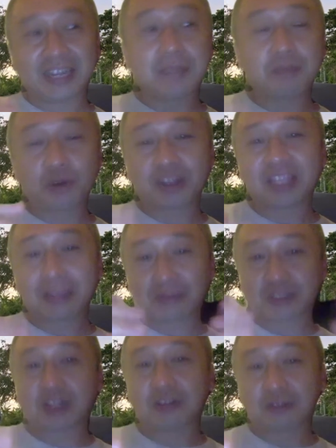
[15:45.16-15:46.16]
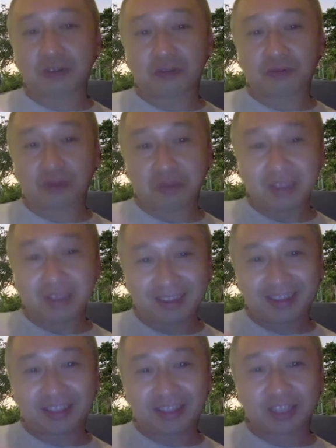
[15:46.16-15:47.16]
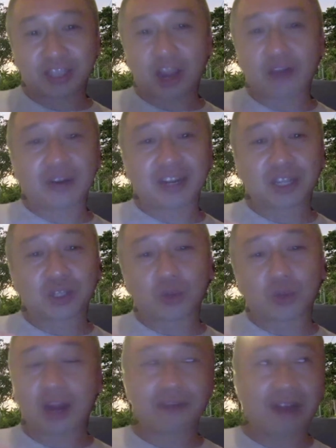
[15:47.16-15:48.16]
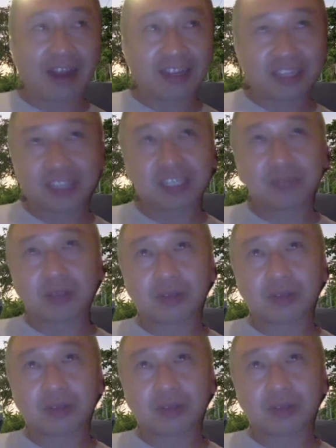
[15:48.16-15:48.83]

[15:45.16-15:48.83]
put it themselves for me. There's a hierarchy. So whatever I tell them, they will